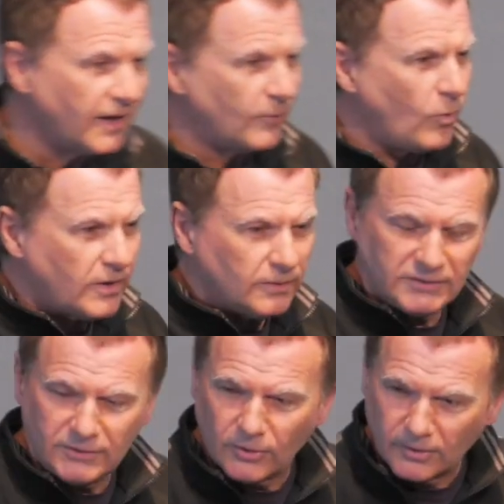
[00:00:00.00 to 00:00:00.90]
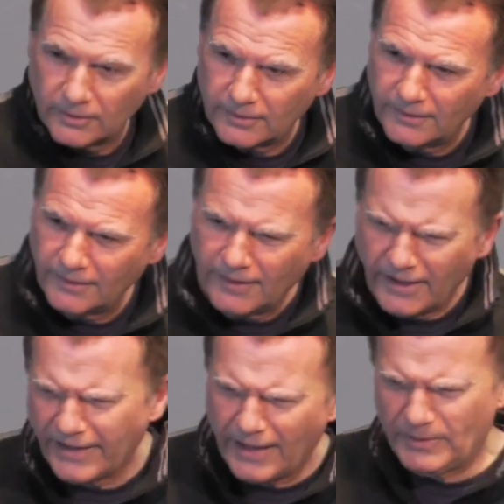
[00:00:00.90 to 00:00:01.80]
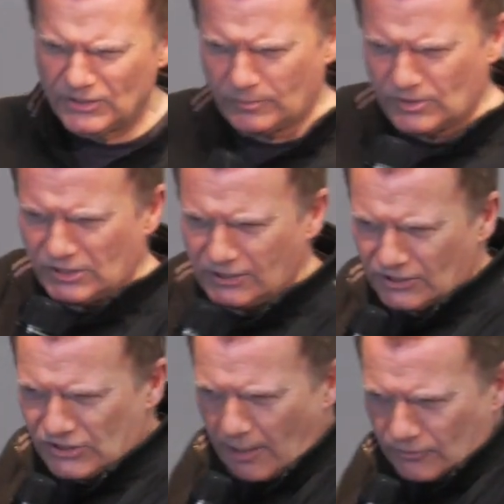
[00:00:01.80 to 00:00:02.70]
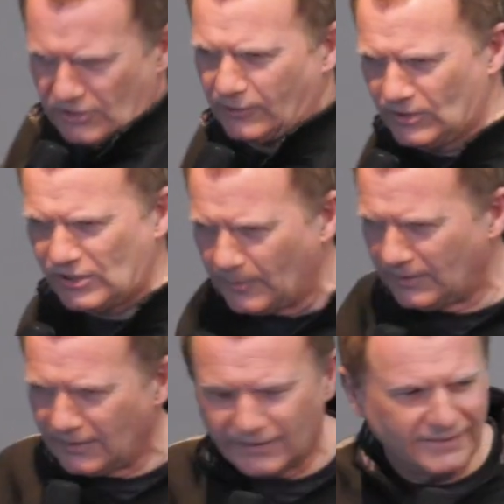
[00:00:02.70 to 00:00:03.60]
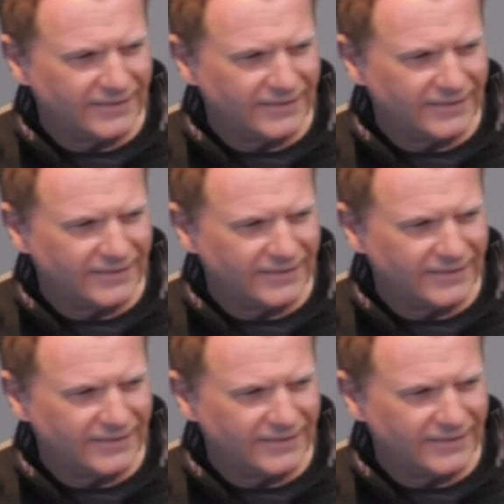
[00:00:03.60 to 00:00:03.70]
I walk out the door. And I'm in some serious counseling with somebody.